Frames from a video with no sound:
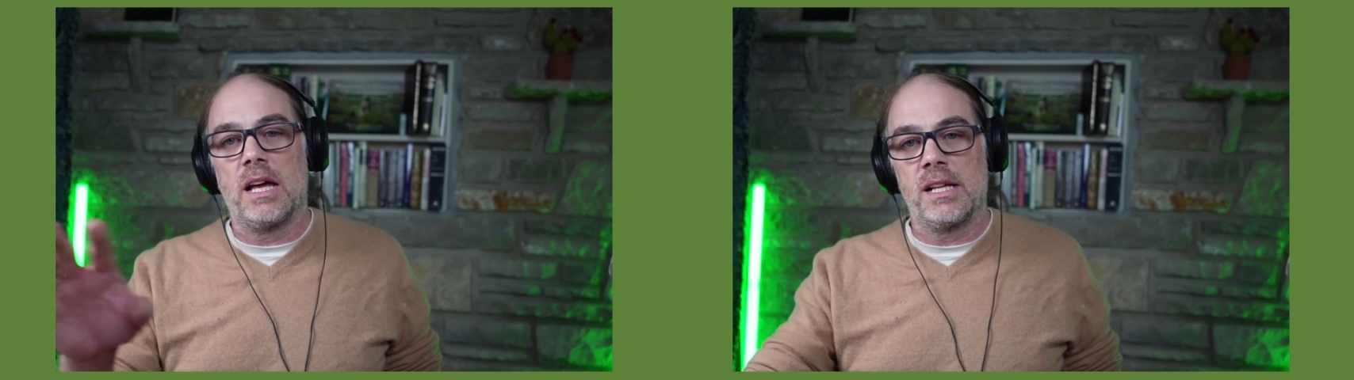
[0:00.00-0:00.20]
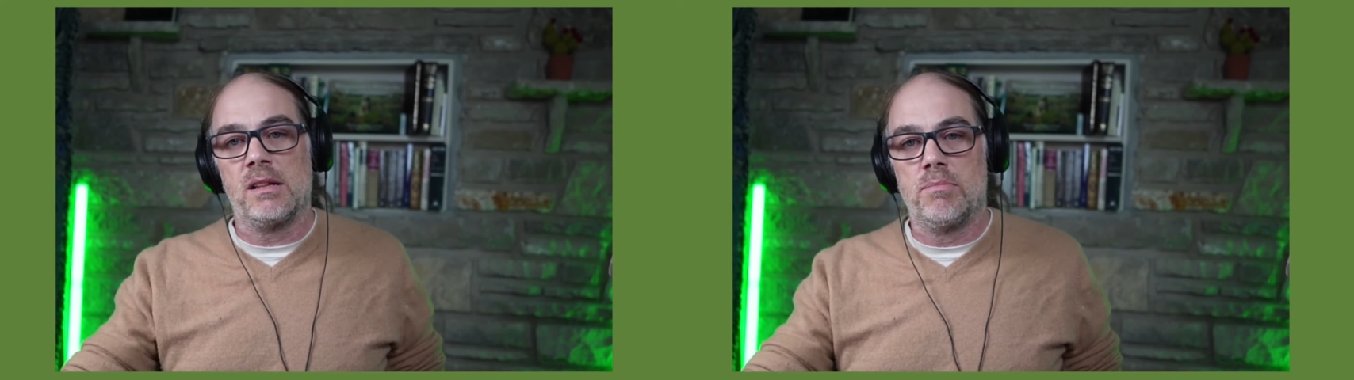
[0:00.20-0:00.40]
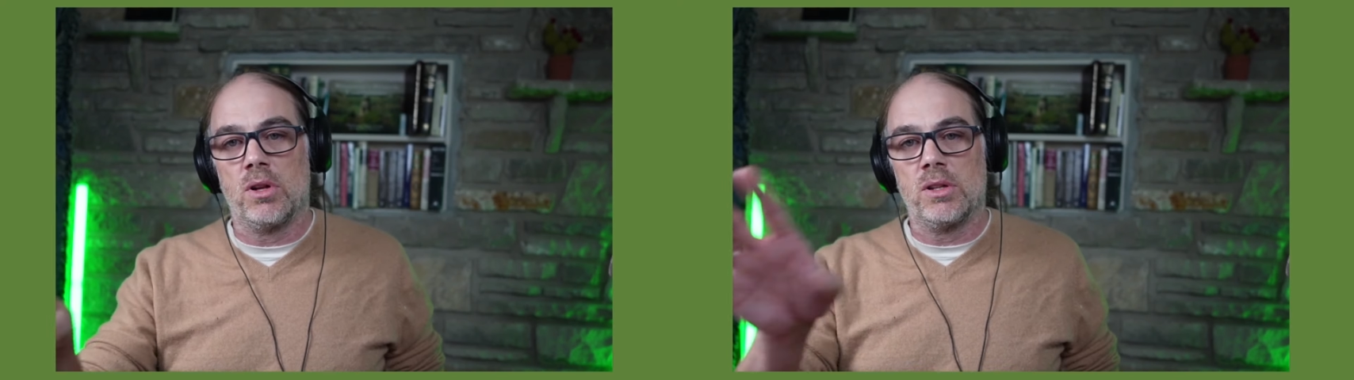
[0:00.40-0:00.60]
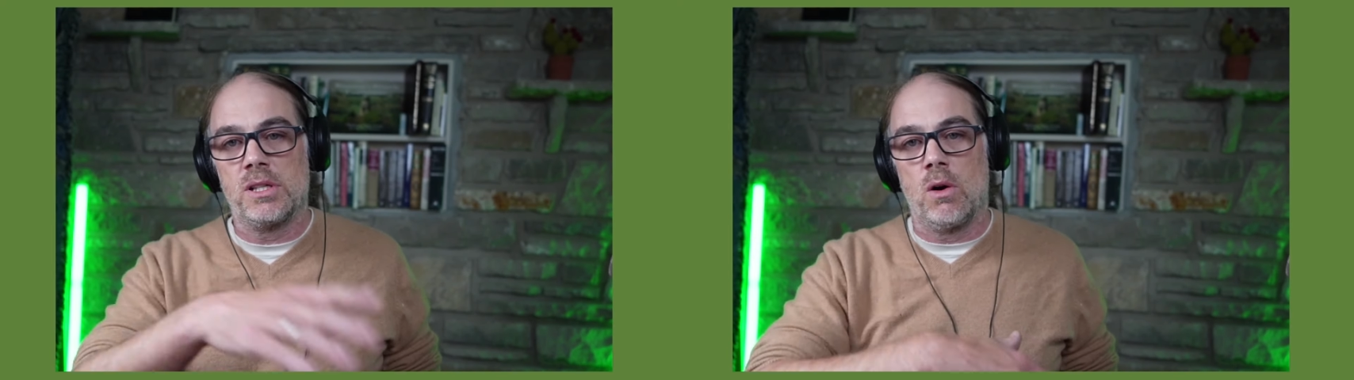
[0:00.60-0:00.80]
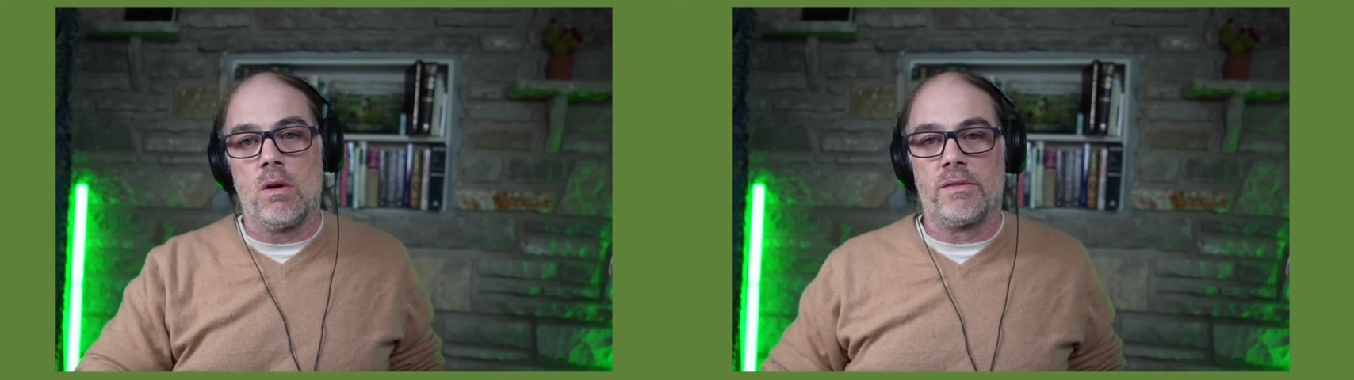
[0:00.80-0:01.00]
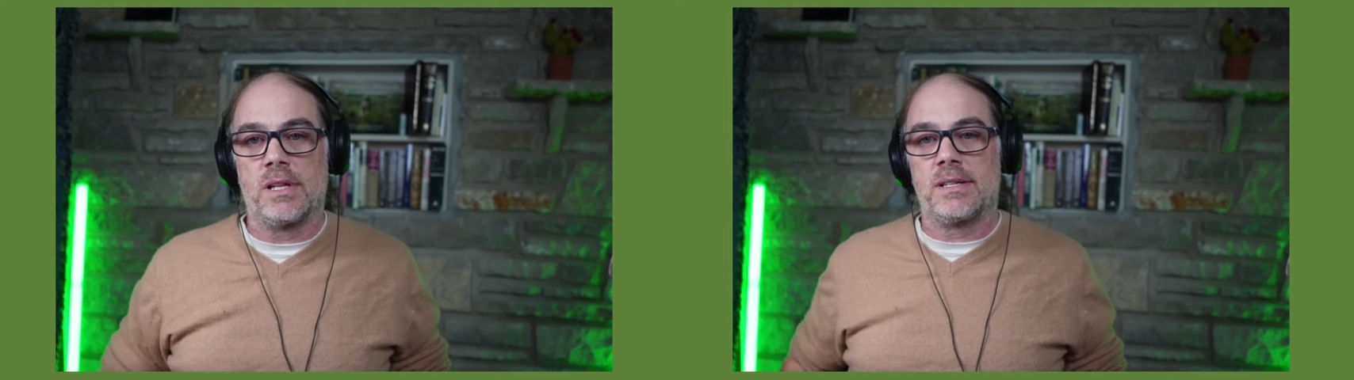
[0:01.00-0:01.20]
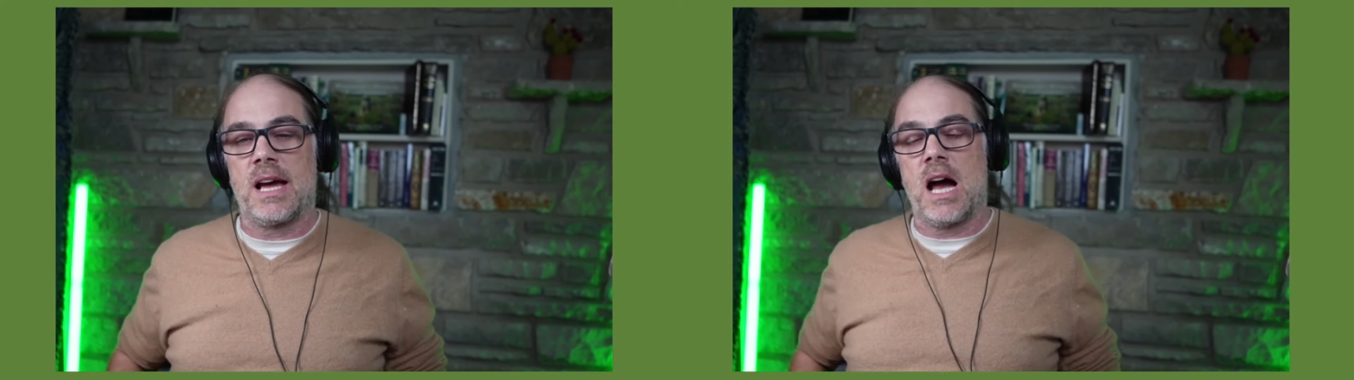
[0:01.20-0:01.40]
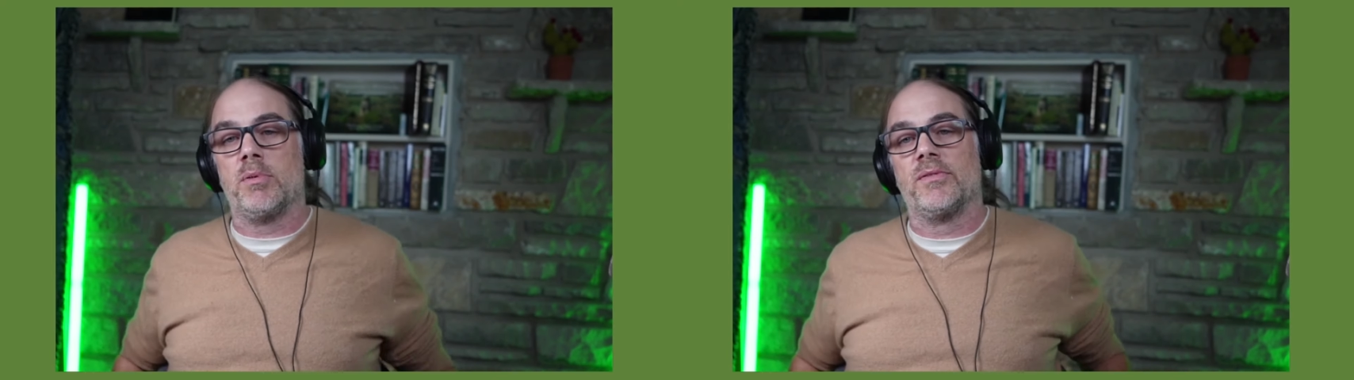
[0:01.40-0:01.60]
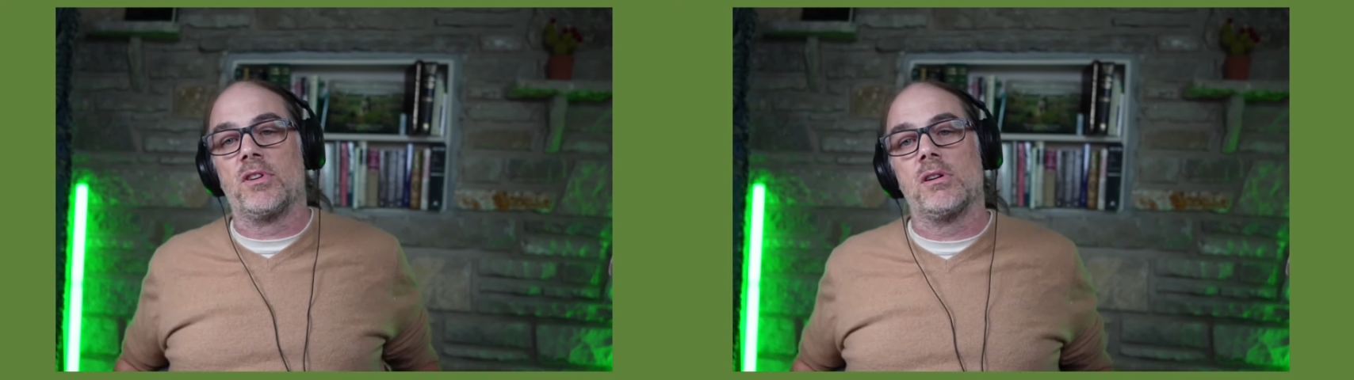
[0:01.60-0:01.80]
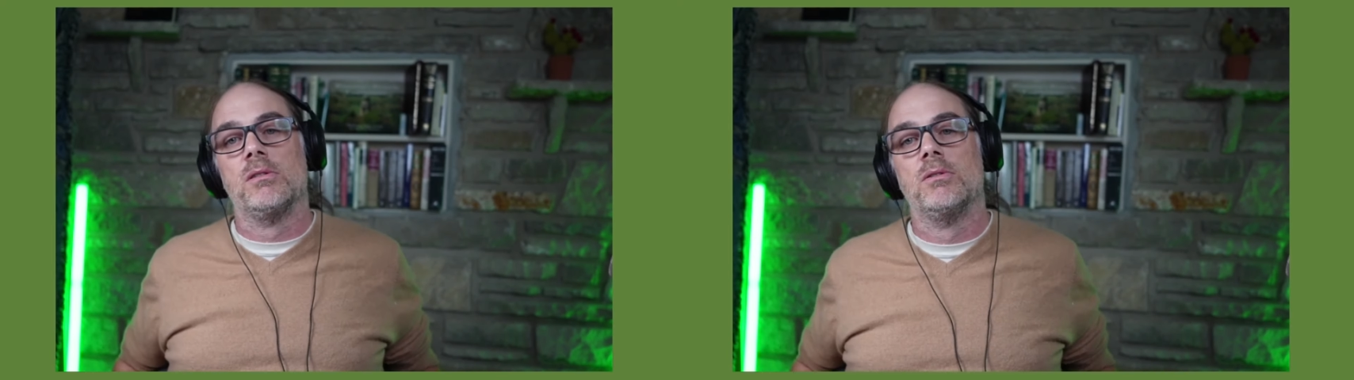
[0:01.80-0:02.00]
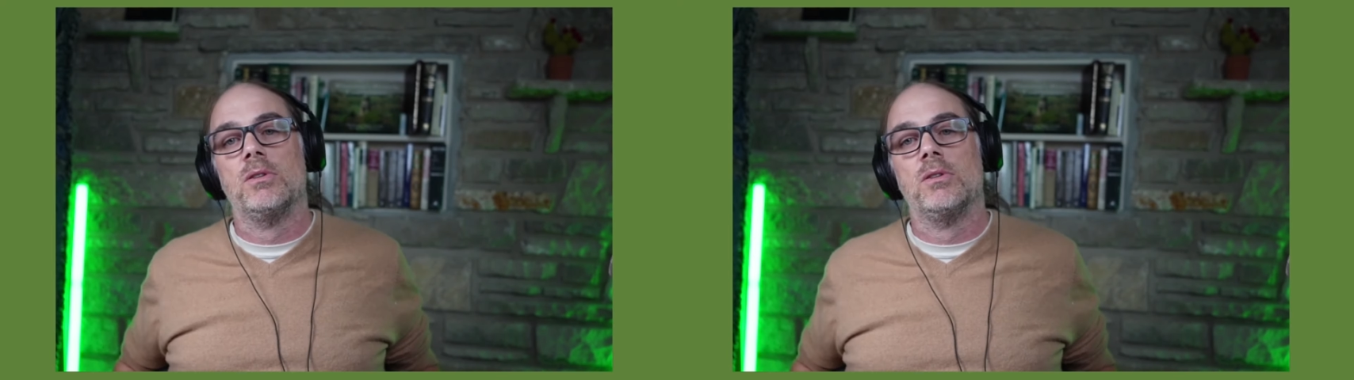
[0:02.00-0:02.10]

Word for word: letting the bully go over the top of her.